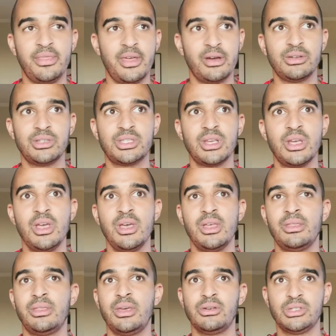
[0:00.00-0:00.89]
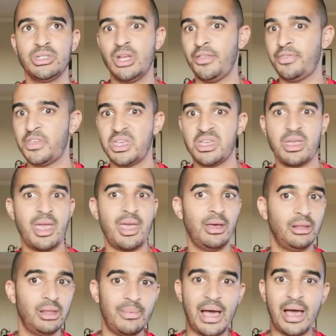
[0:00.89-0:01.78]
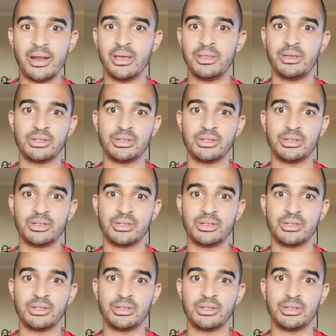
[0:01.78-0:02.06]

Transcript: There's, there's nothing ill about it.